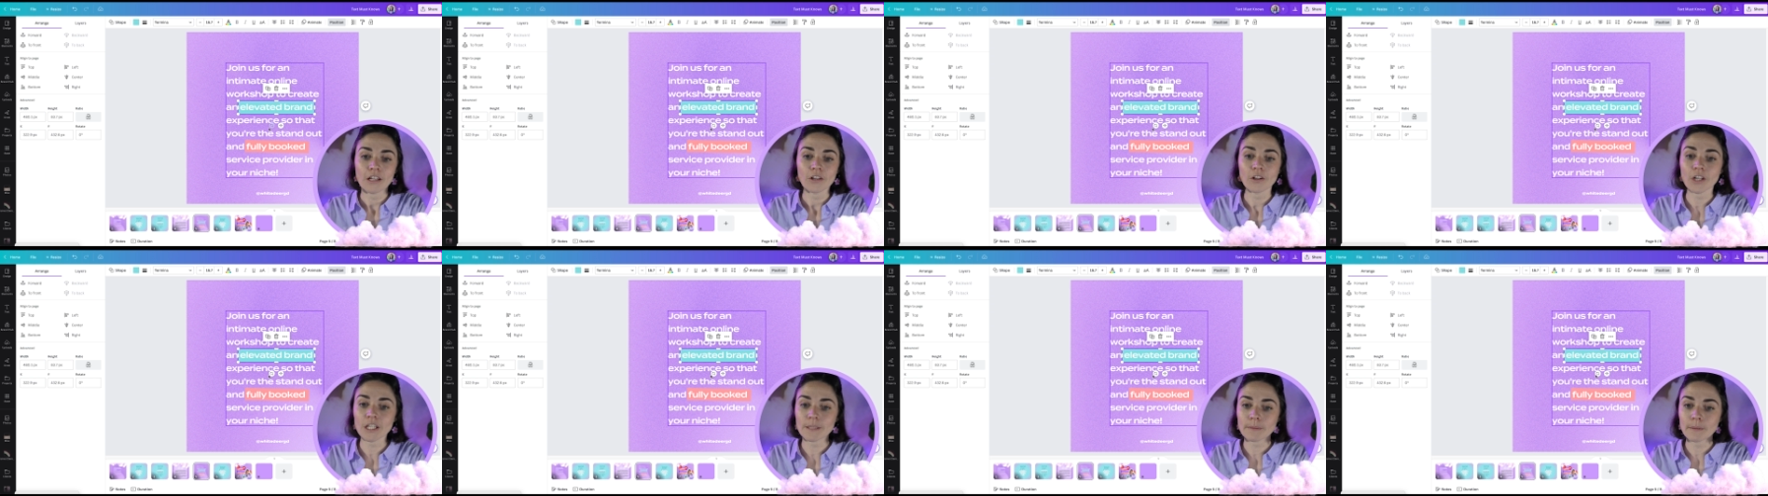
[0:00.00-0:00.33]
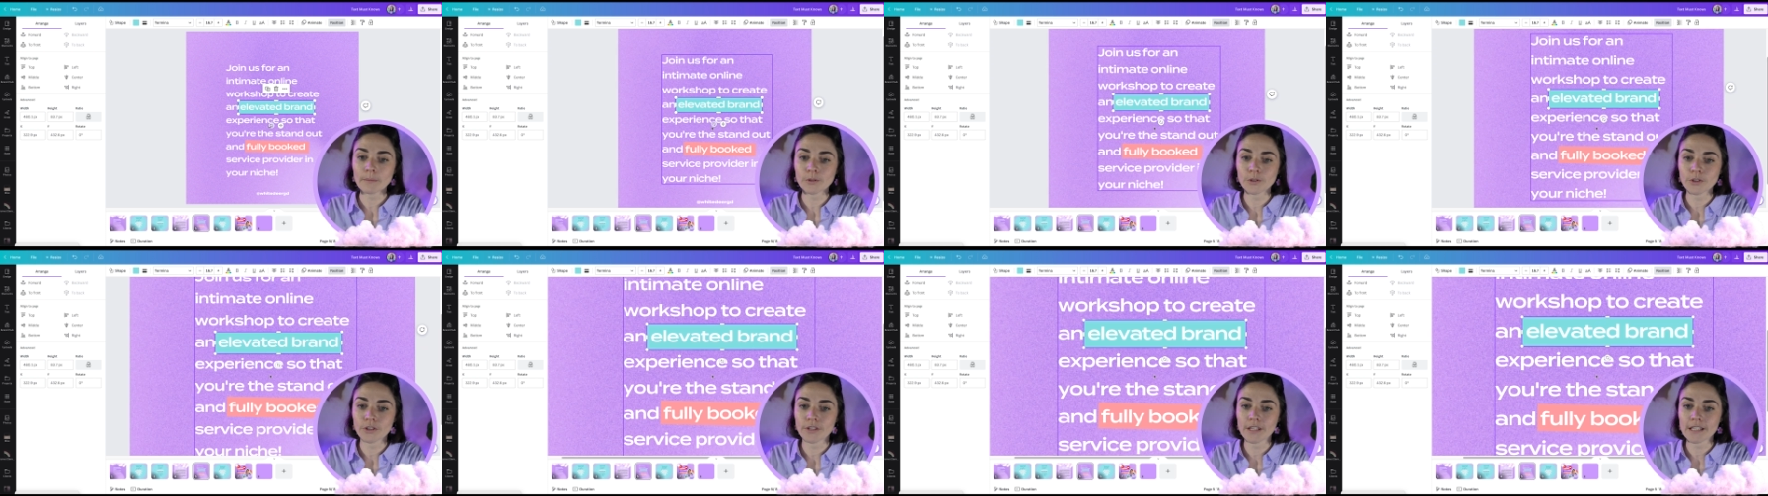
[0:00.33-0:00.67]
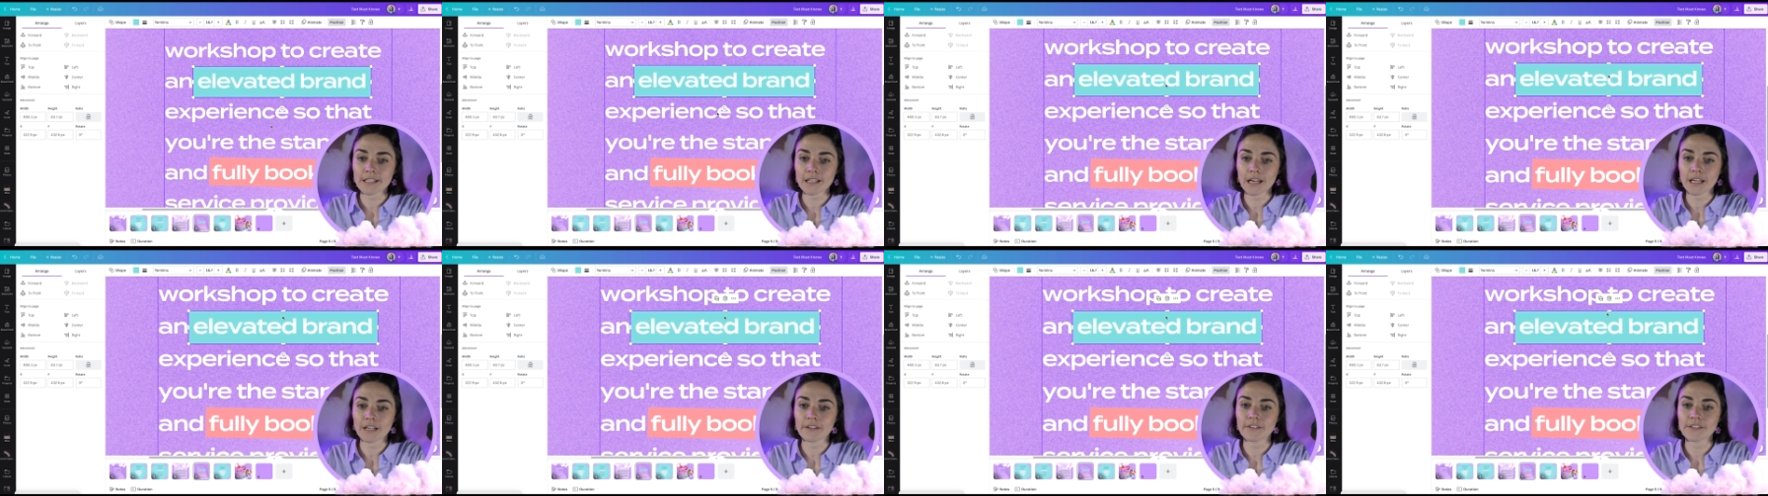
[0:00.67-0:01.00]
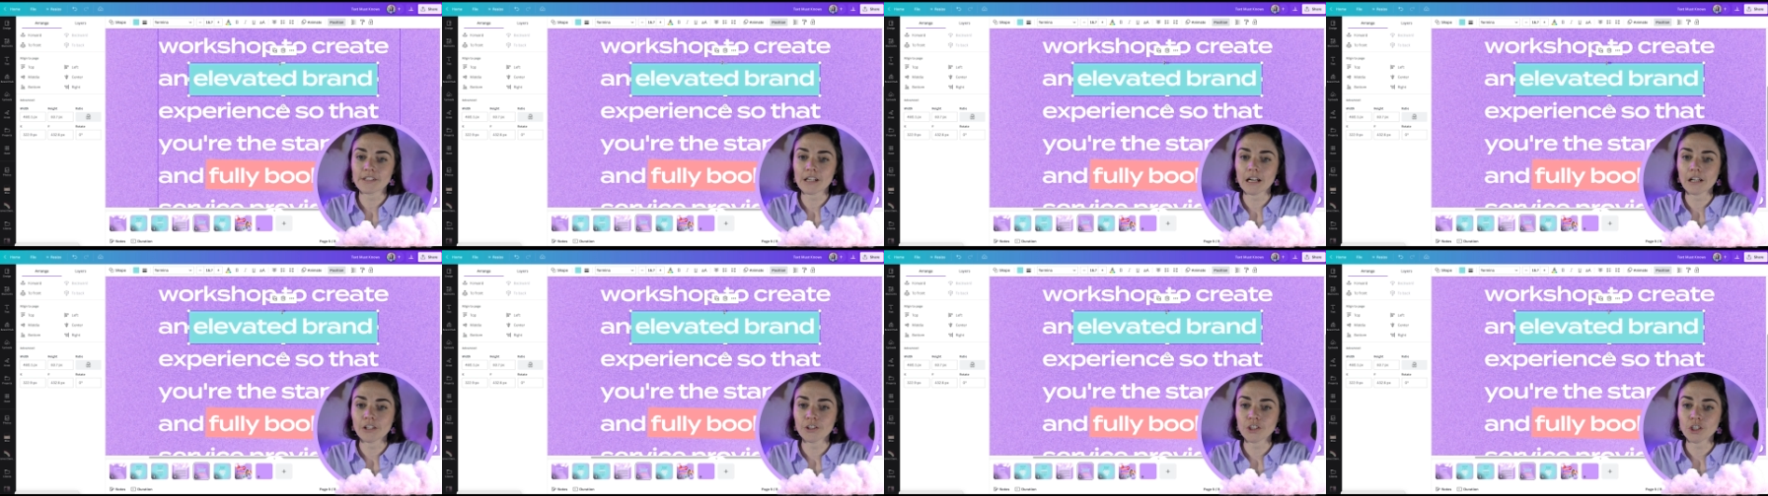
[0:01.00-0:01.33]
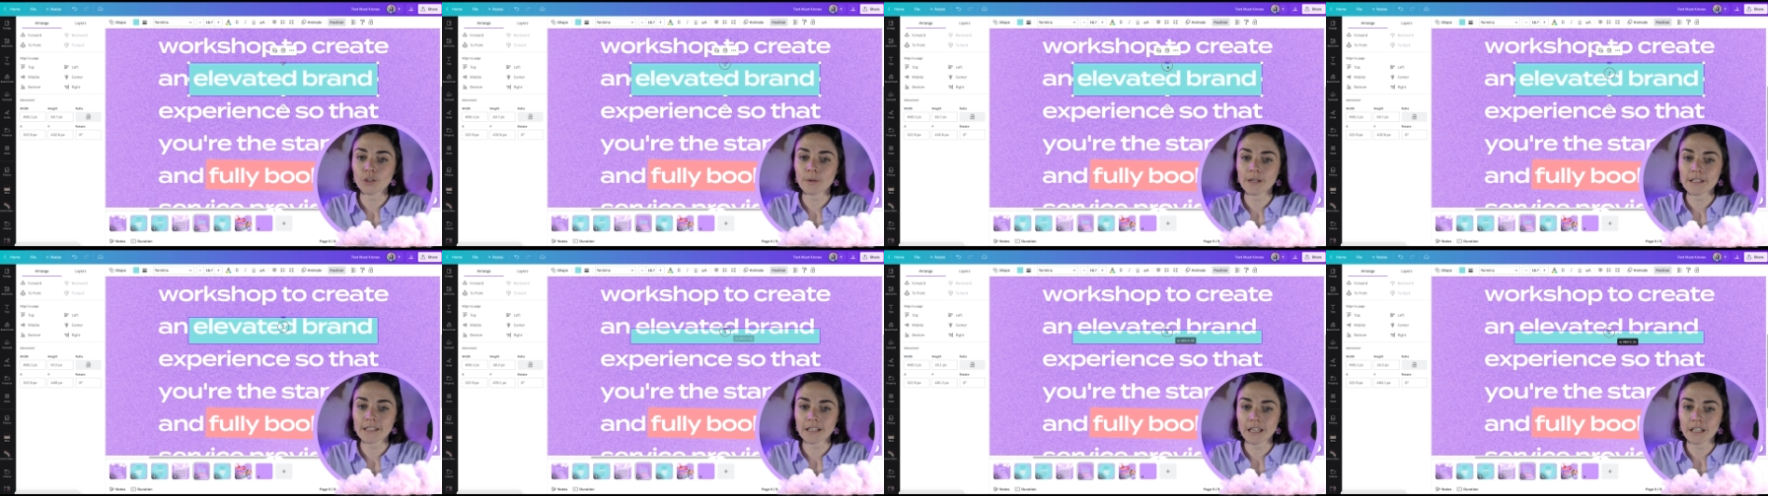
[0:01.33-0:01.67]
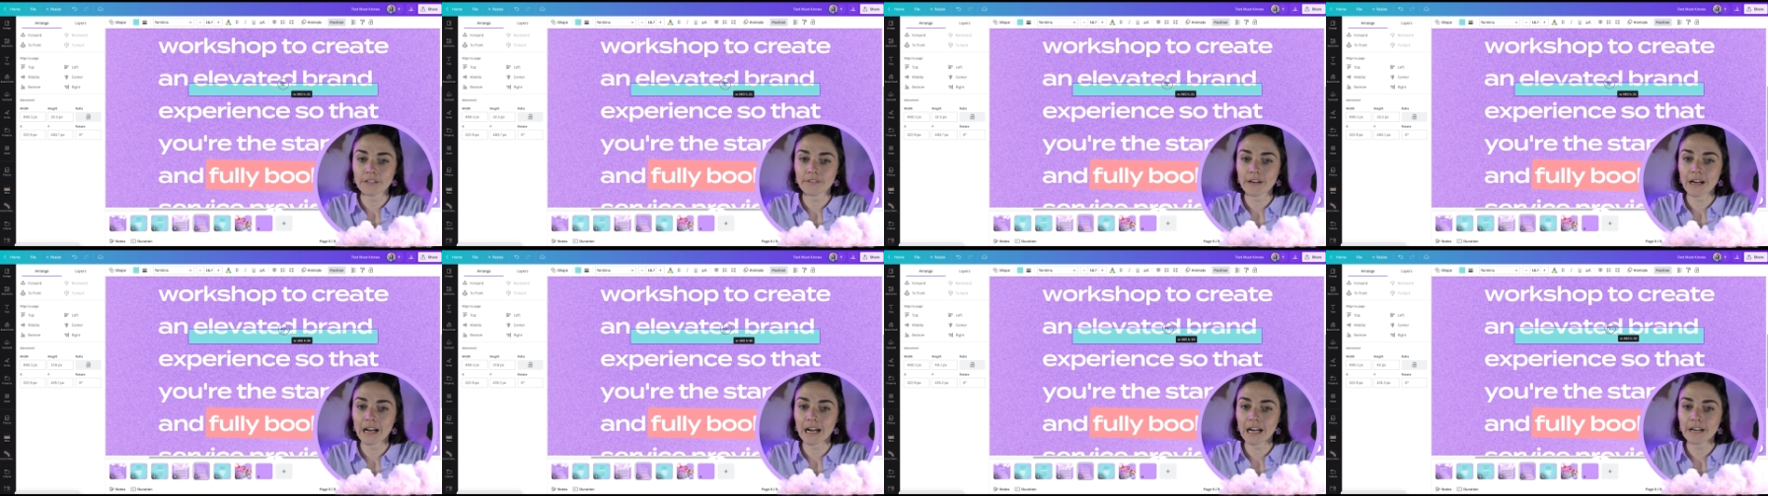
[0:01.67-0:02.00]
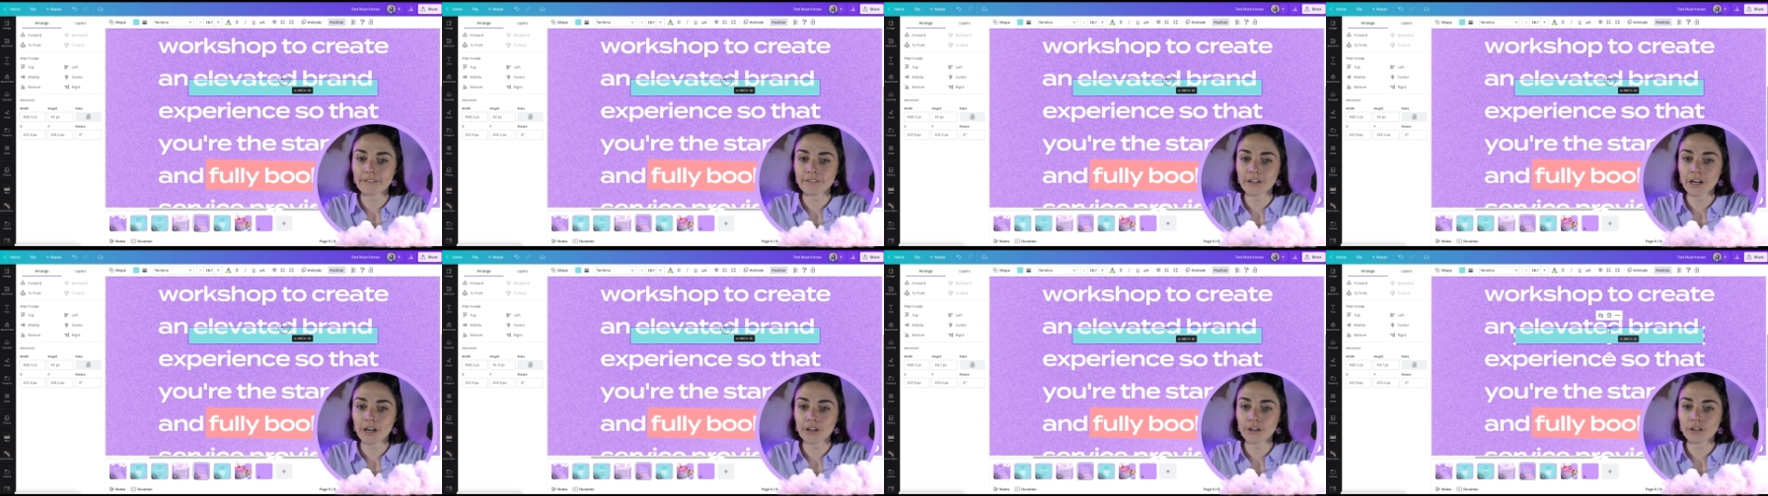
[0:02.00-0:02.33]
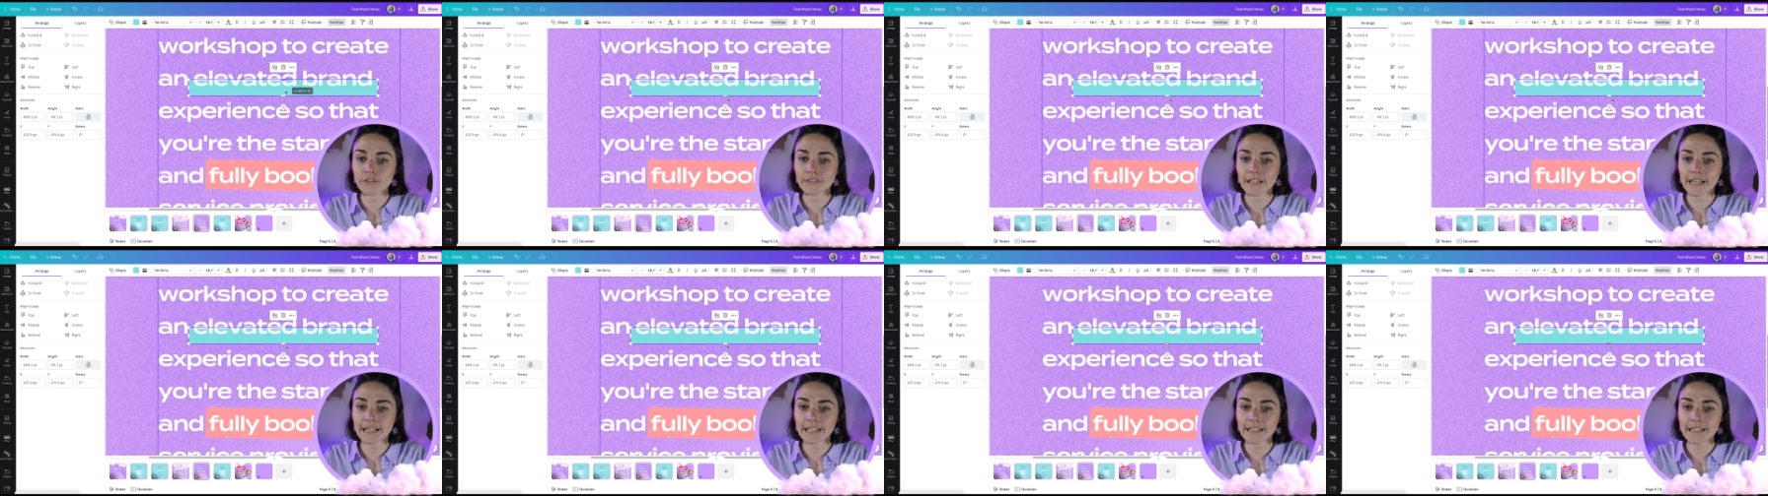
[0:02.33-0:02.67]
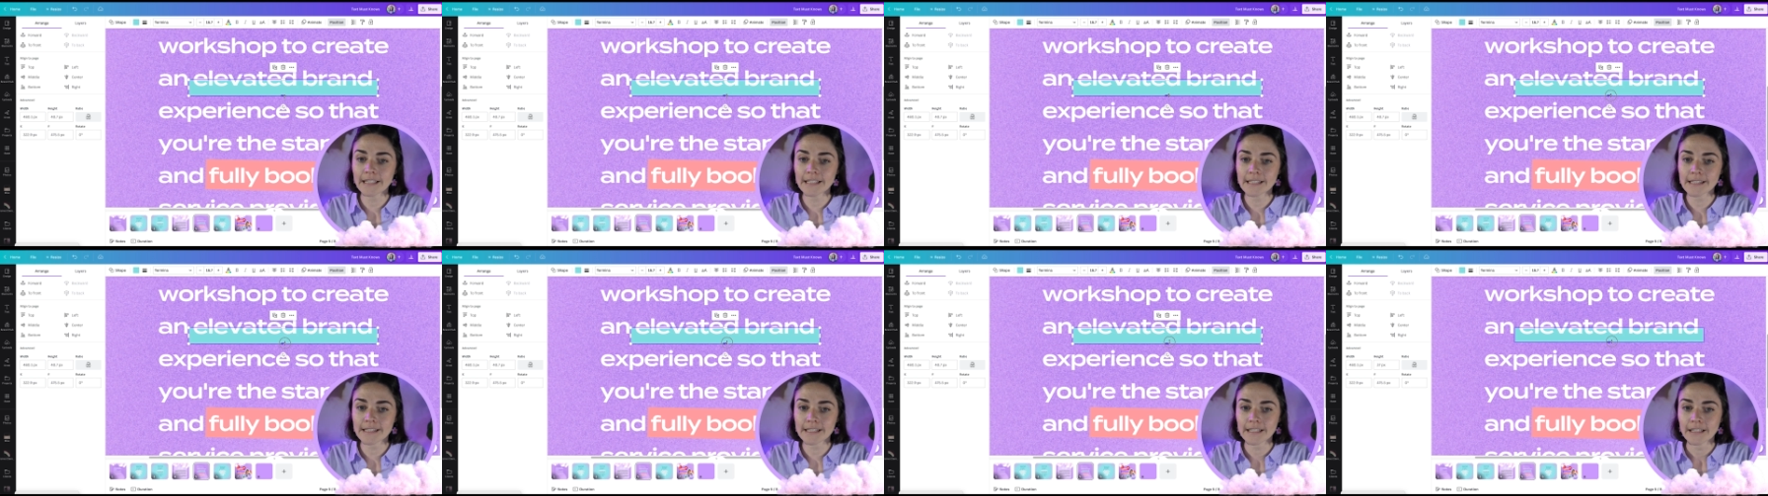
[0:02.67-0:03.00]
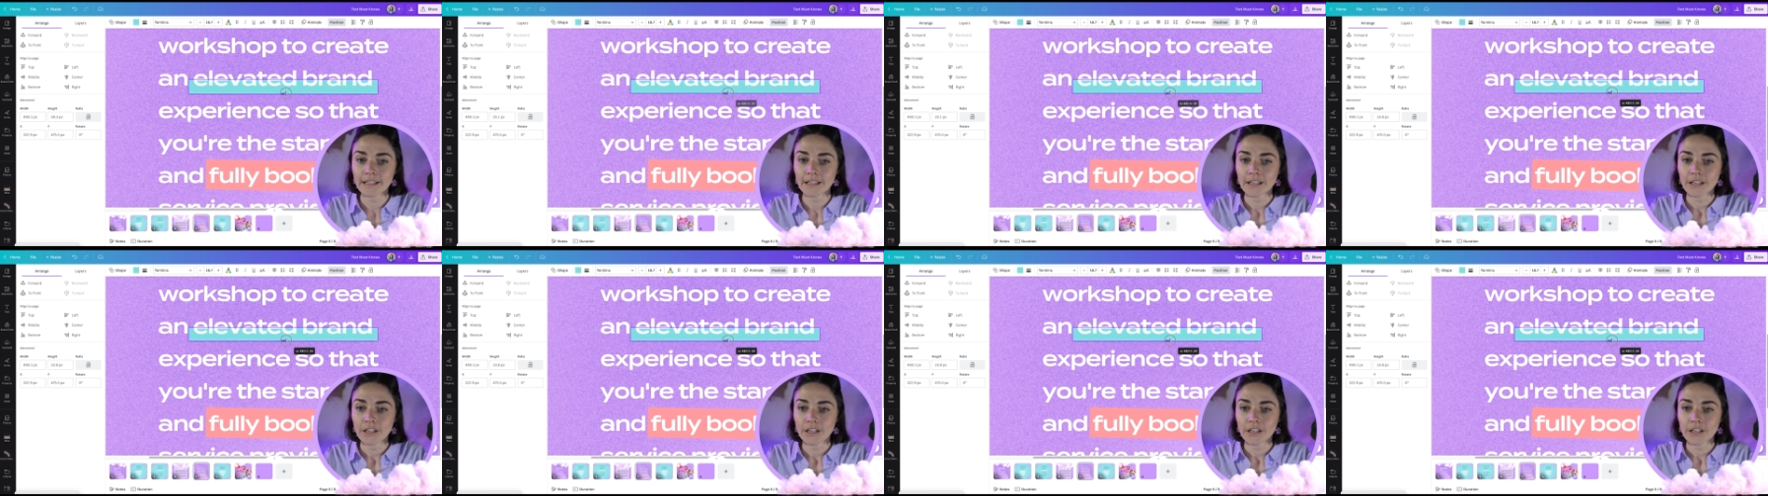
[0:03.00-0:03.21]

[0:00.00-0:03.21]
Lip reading: Lots of people do this kind of style too, where it's kind of half cut off like this.